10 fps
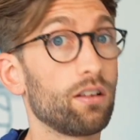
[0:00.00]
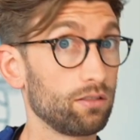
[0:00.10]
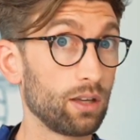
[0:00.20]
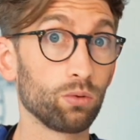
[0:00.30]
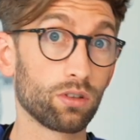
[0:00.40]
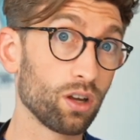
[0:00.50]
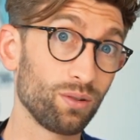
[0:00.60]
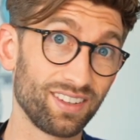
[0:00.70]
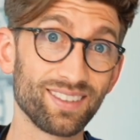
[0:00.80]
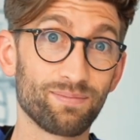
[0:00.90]
they will go
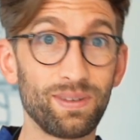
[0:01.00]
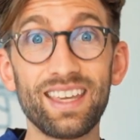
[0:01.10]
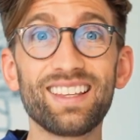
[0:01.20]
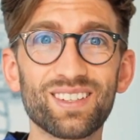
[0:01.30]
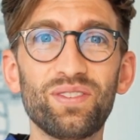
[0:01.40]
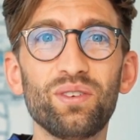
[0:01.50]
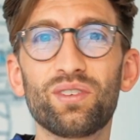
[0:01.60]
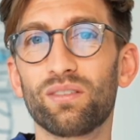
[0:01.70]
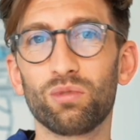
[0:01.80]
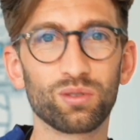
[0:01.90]
and be interviewed
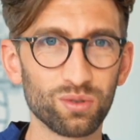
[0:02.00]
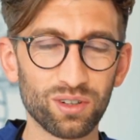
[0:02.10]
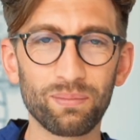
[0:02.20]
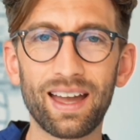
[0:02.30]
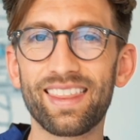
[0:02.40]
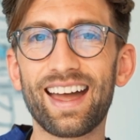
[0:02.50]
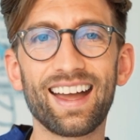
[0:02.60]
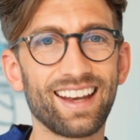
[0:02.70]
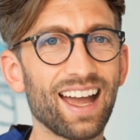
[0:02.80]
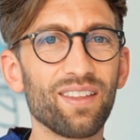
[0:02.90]
and we'll talk about that
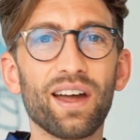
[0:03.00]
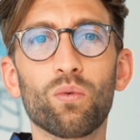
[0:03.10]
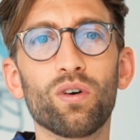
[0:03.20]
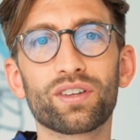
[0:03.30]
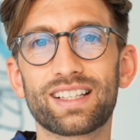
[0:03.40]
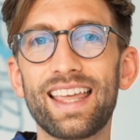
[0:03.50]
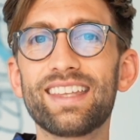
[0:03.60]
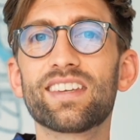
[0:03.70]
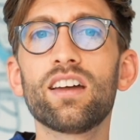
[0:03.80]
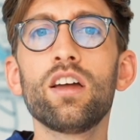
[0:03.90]
and how that works
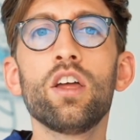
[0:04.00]
later.